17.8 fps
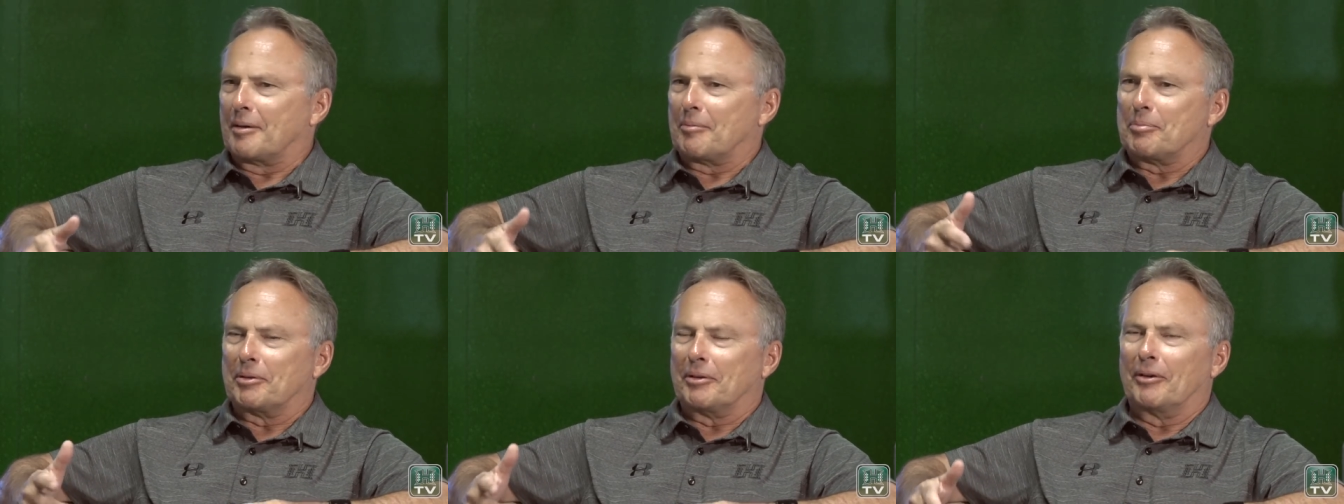
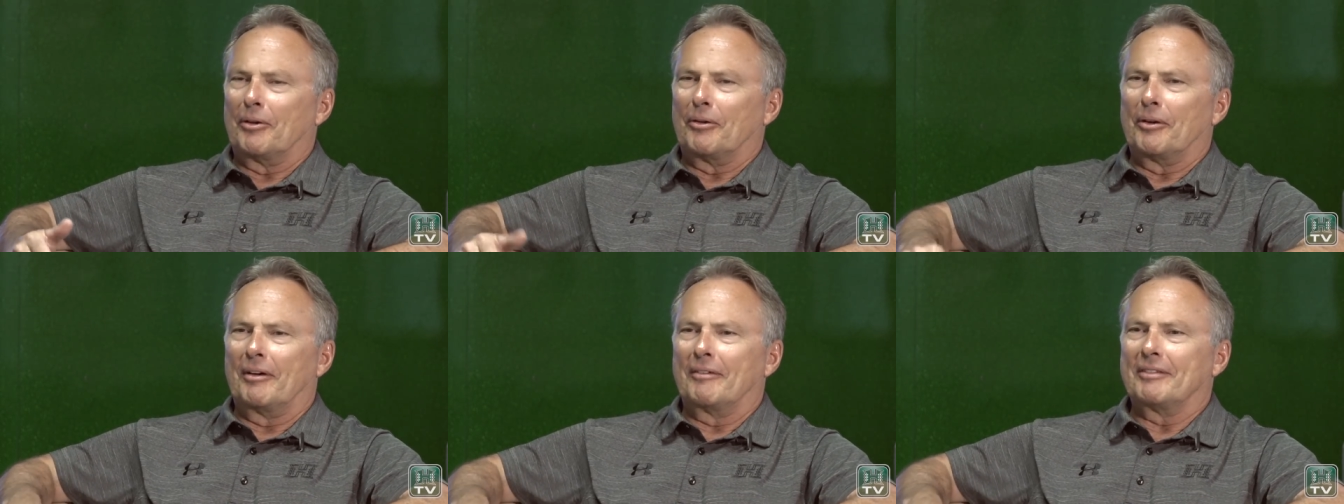up. You
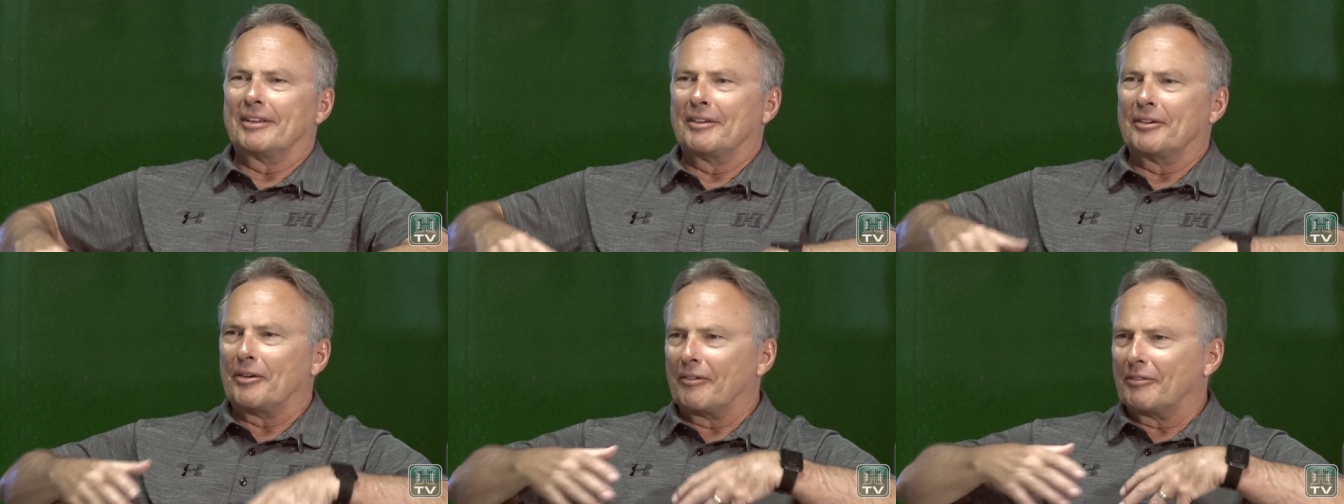know, I've
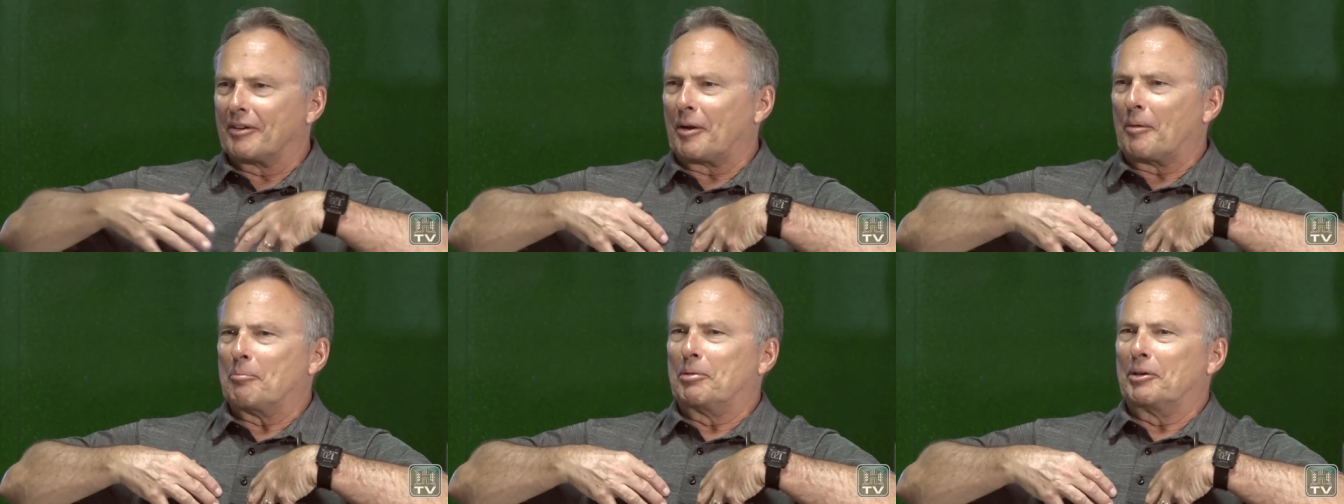you know I've
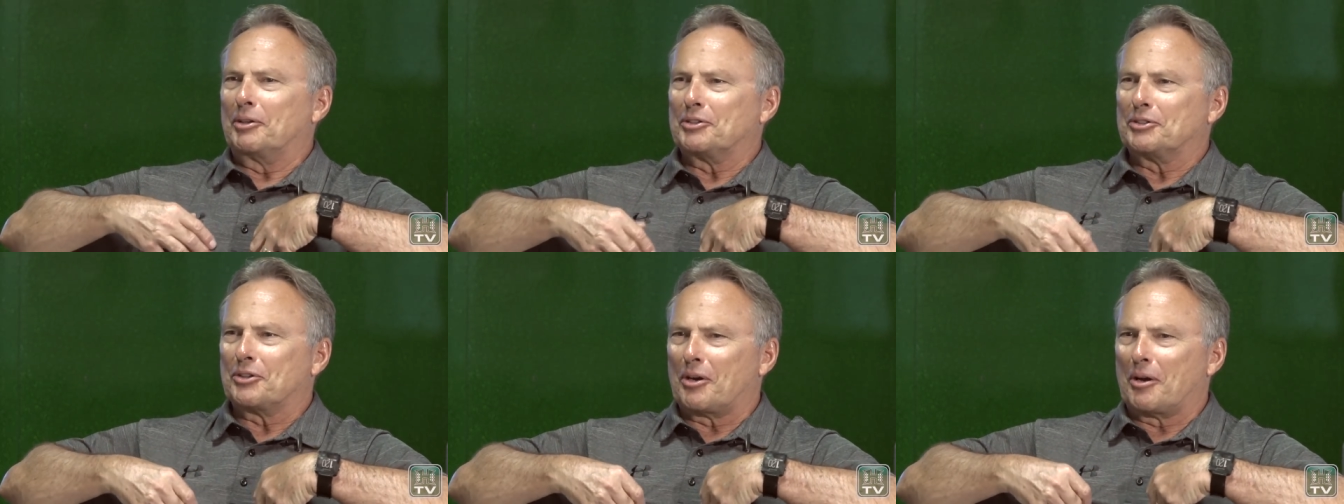got a
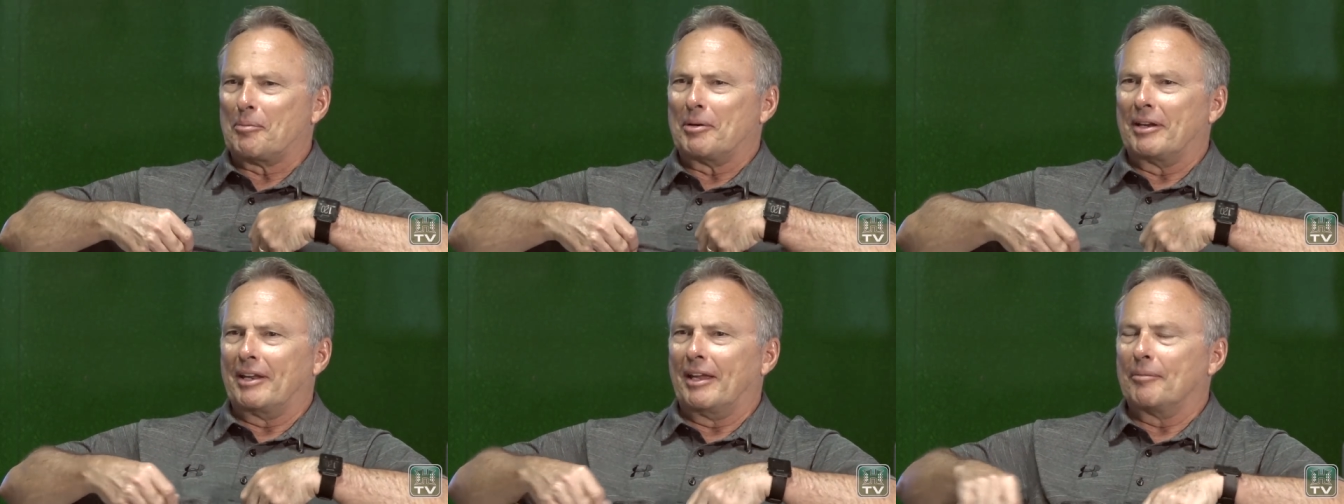big
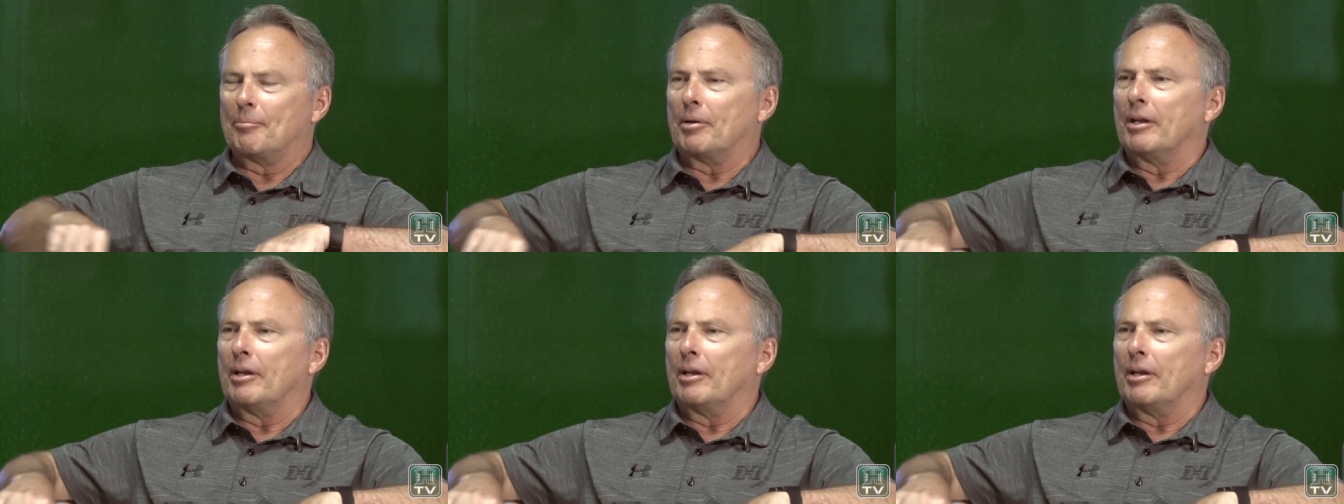job at hand,